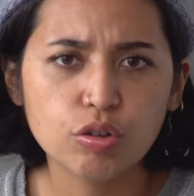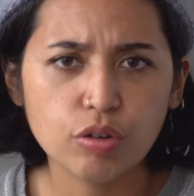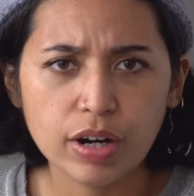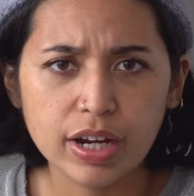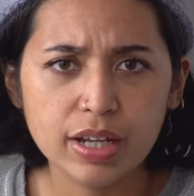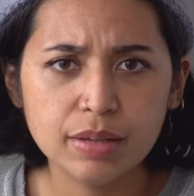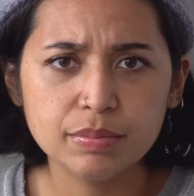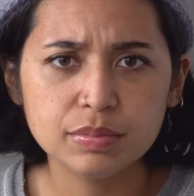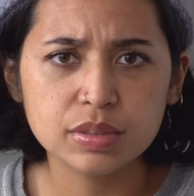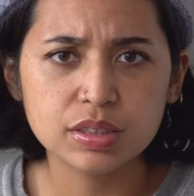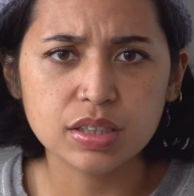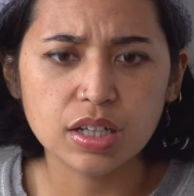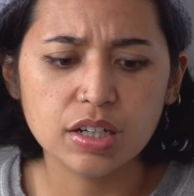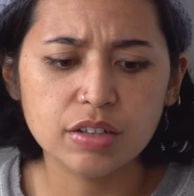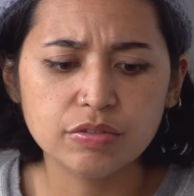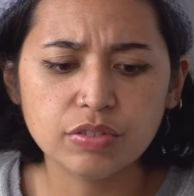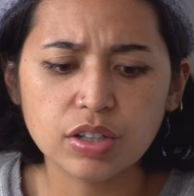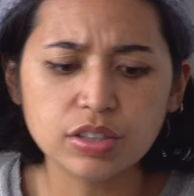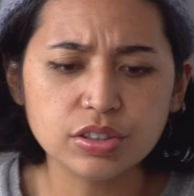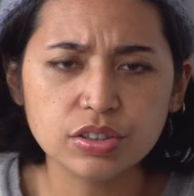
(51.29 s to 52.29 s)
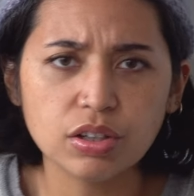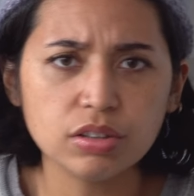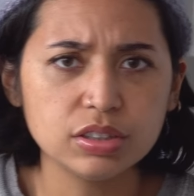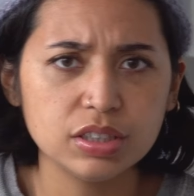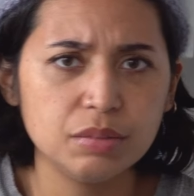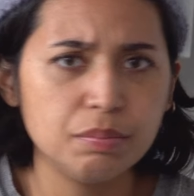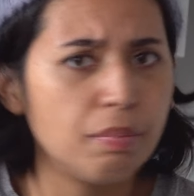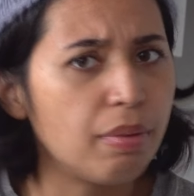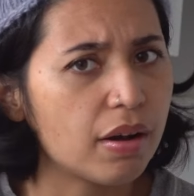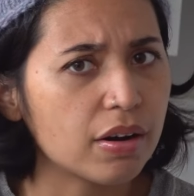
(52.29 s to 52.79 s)
grams of
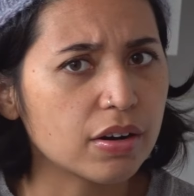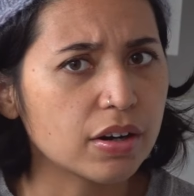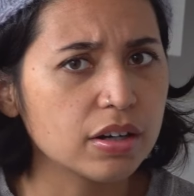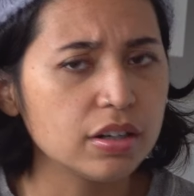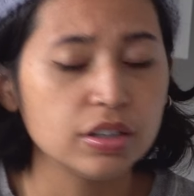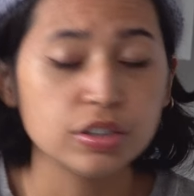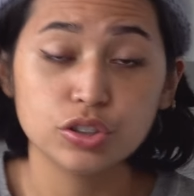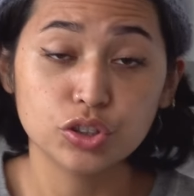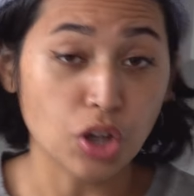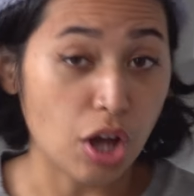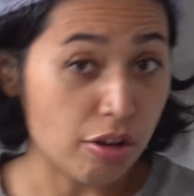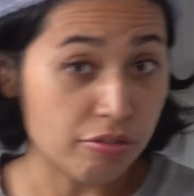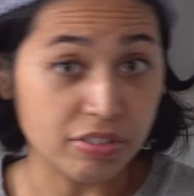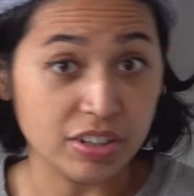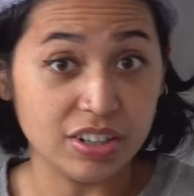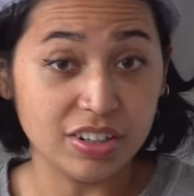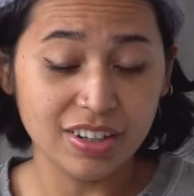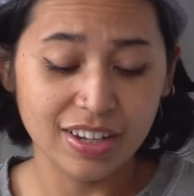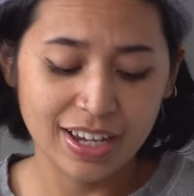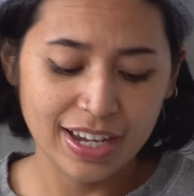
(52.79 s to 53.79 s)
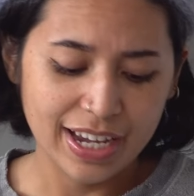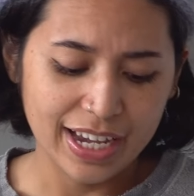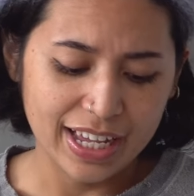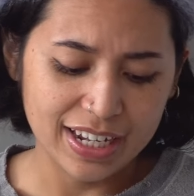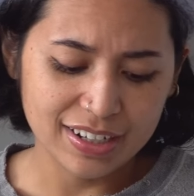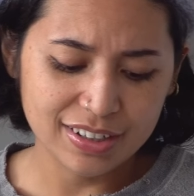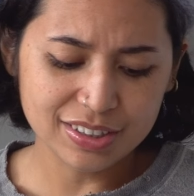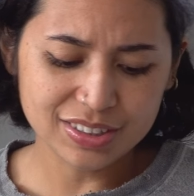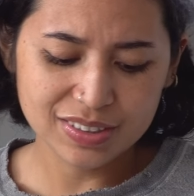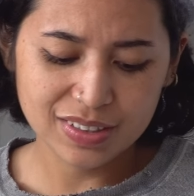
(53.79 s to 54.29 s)
unsalted butter, softened. And
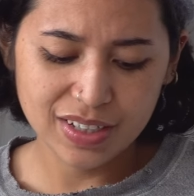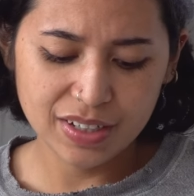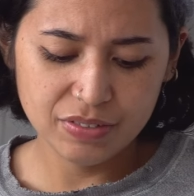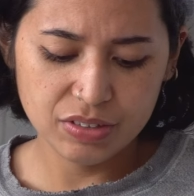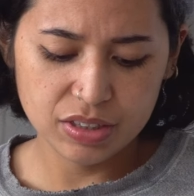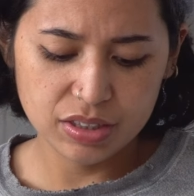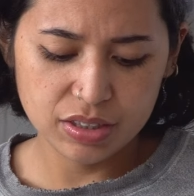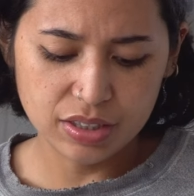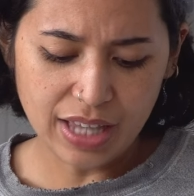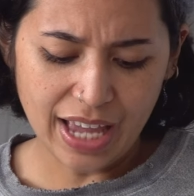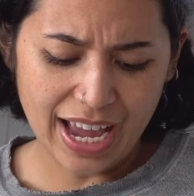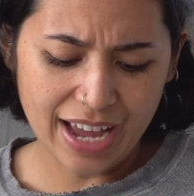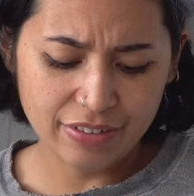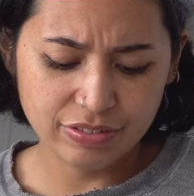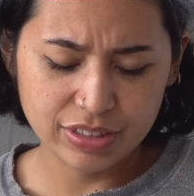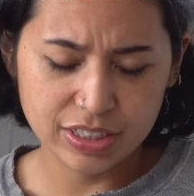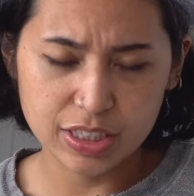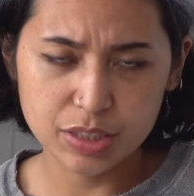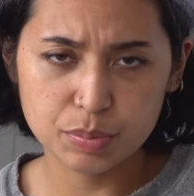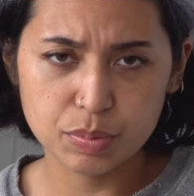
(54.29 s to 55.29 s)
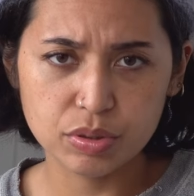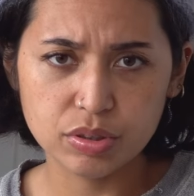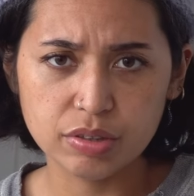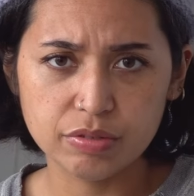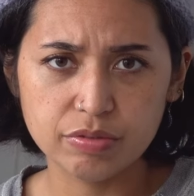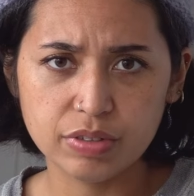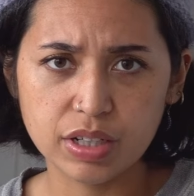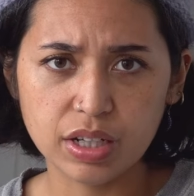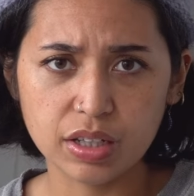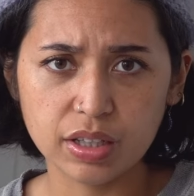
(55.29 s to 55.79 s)
I also have a half teaspoon of
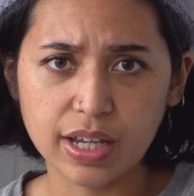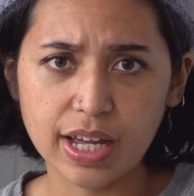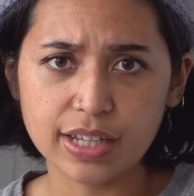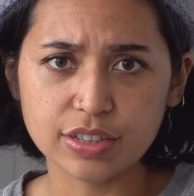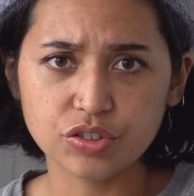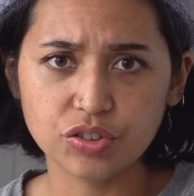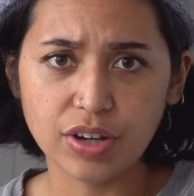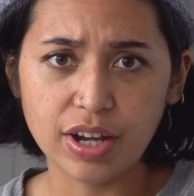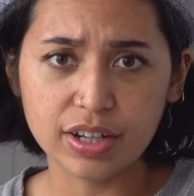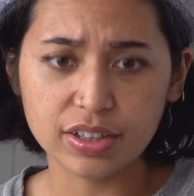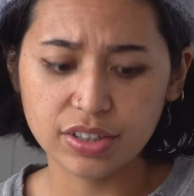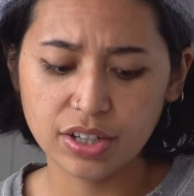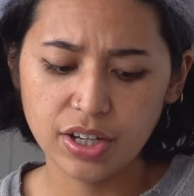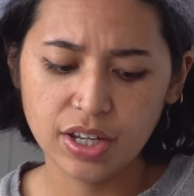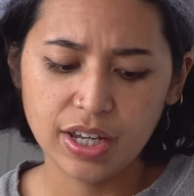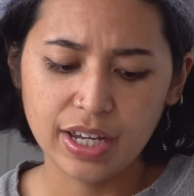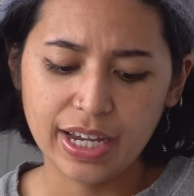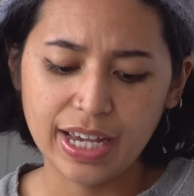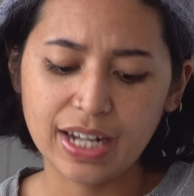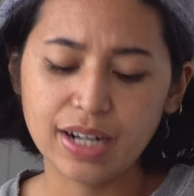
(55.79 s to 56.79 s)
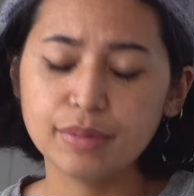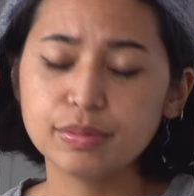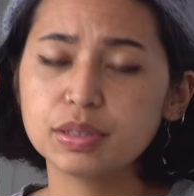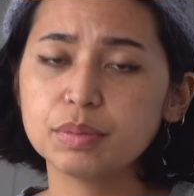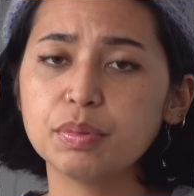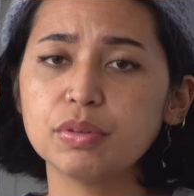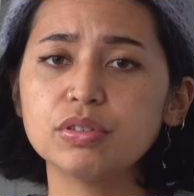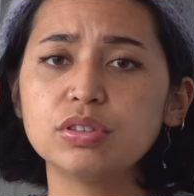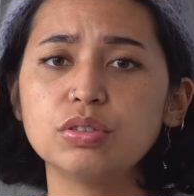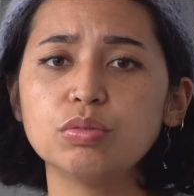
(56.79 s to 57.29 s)
vanilla extract. And I'm
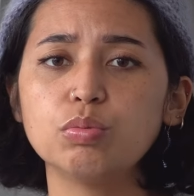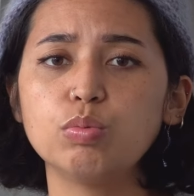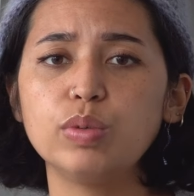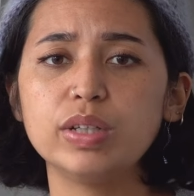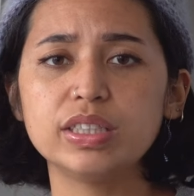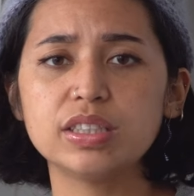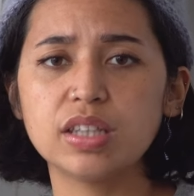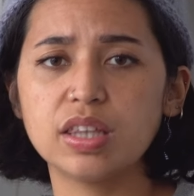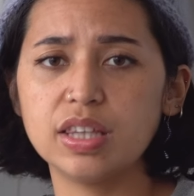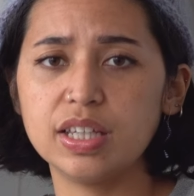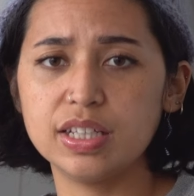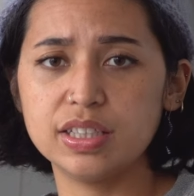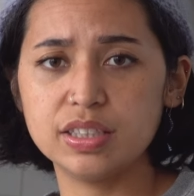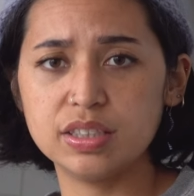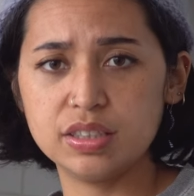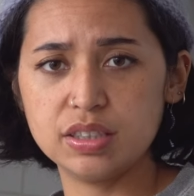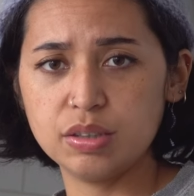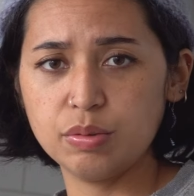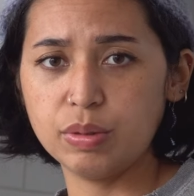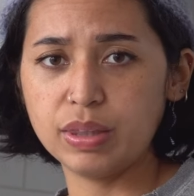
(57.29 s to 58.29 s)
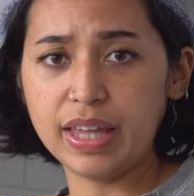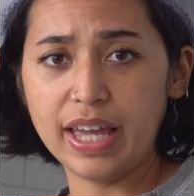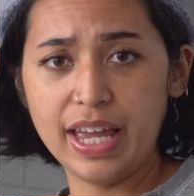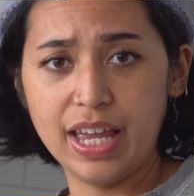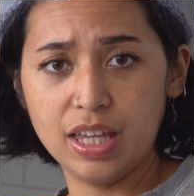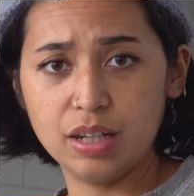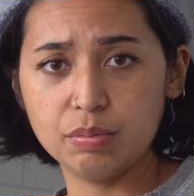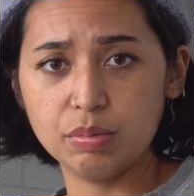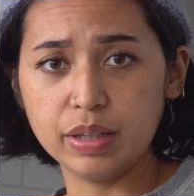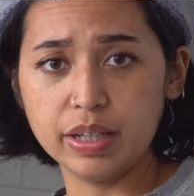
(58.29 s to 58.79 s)
supposed to whisk this with a
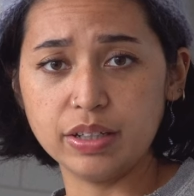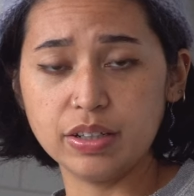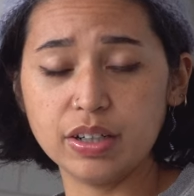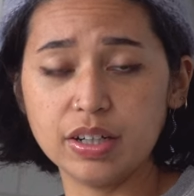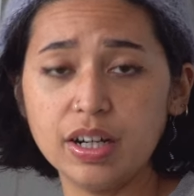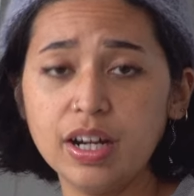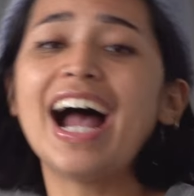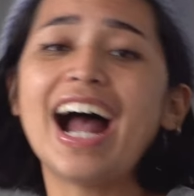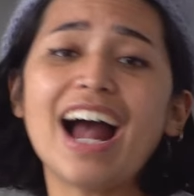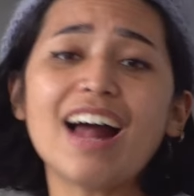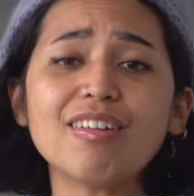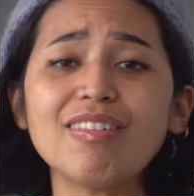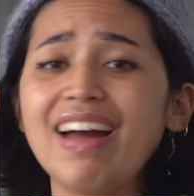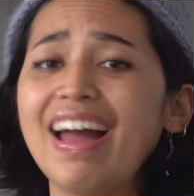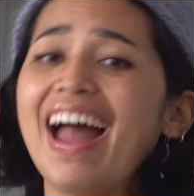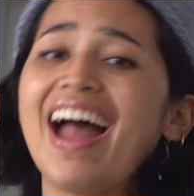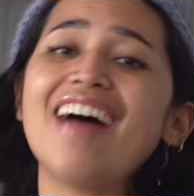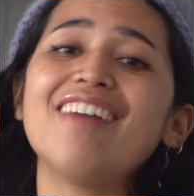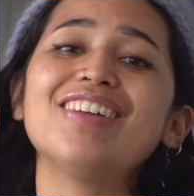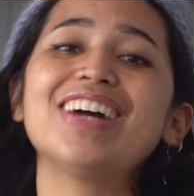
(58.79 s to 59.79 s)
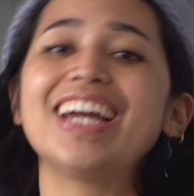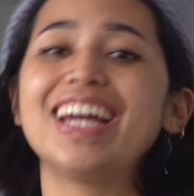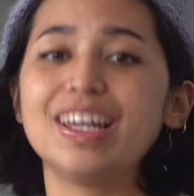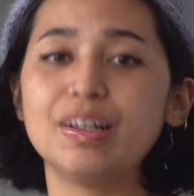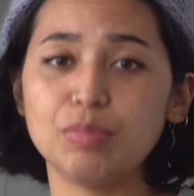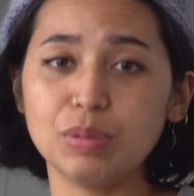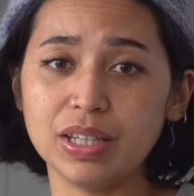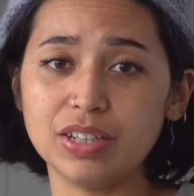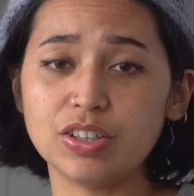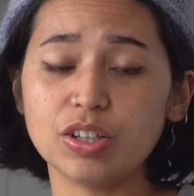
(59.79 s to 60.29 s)
hand blender. I don't have a
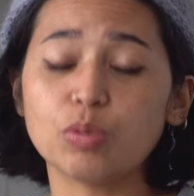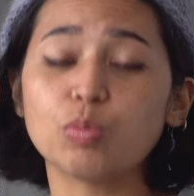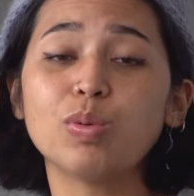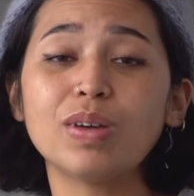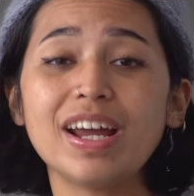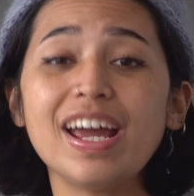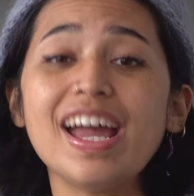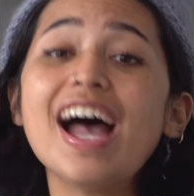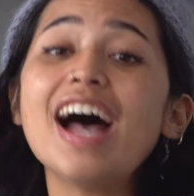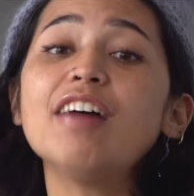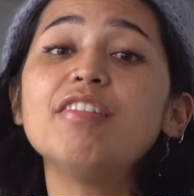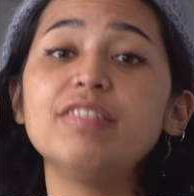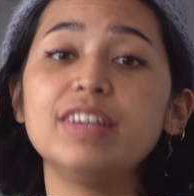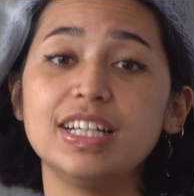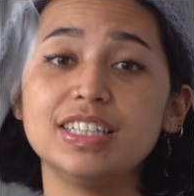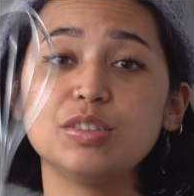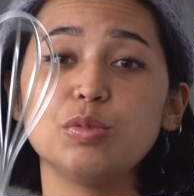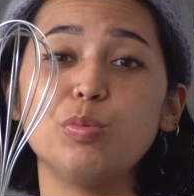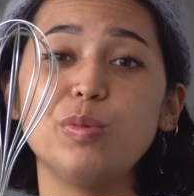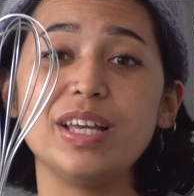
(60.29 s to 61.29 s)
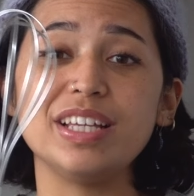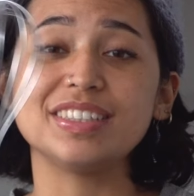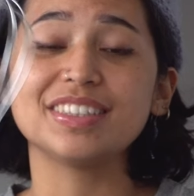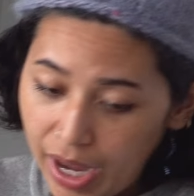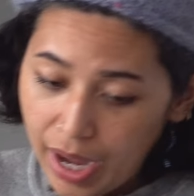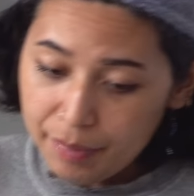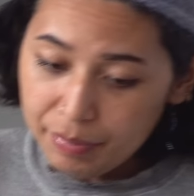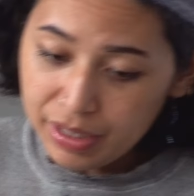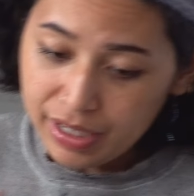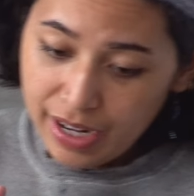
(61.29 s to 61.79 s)
hand blender. What I have is a whisk.
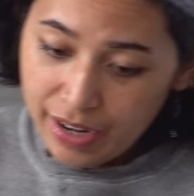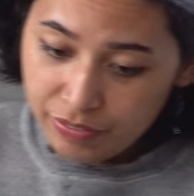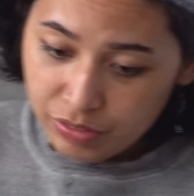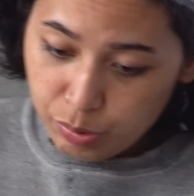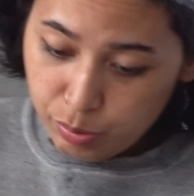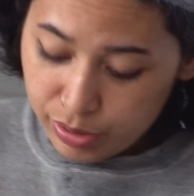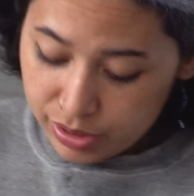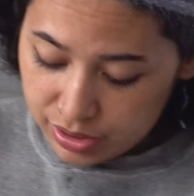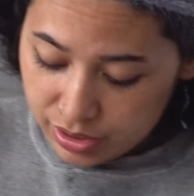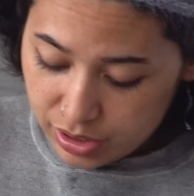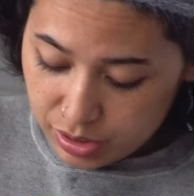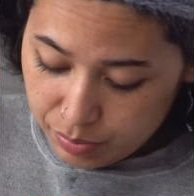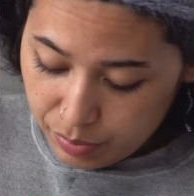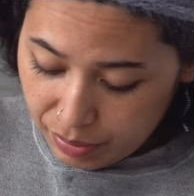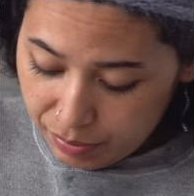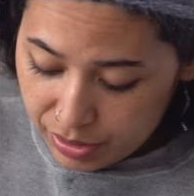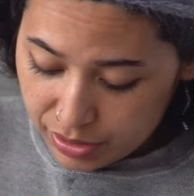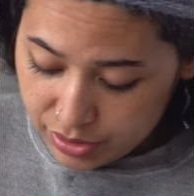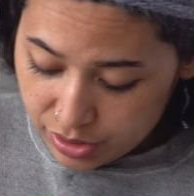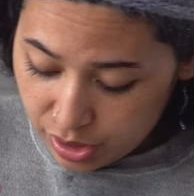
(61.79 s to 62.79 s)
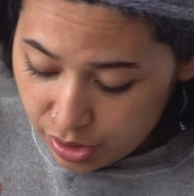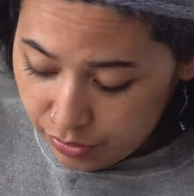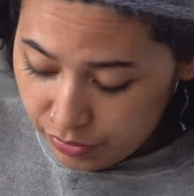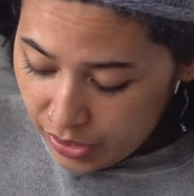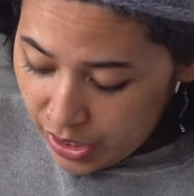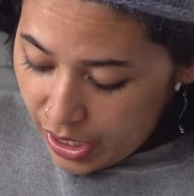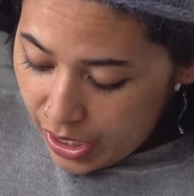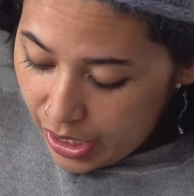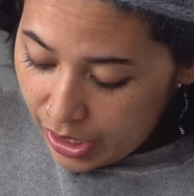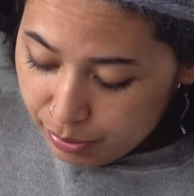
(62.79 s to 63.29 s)
I'm gonna have to whisk this by myself,
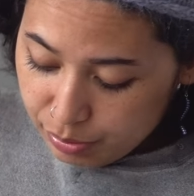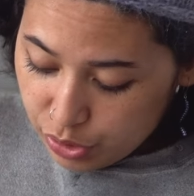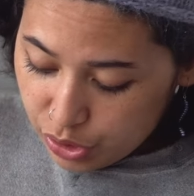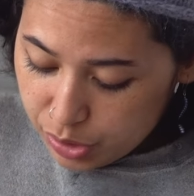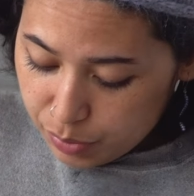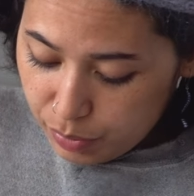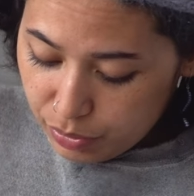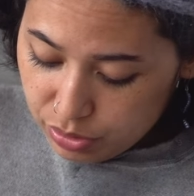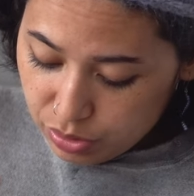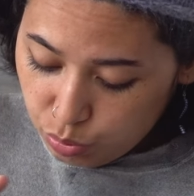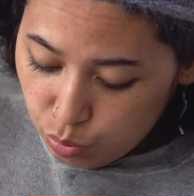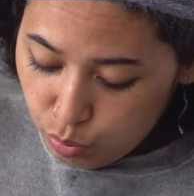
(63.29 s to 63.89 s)
and I'm just supposed to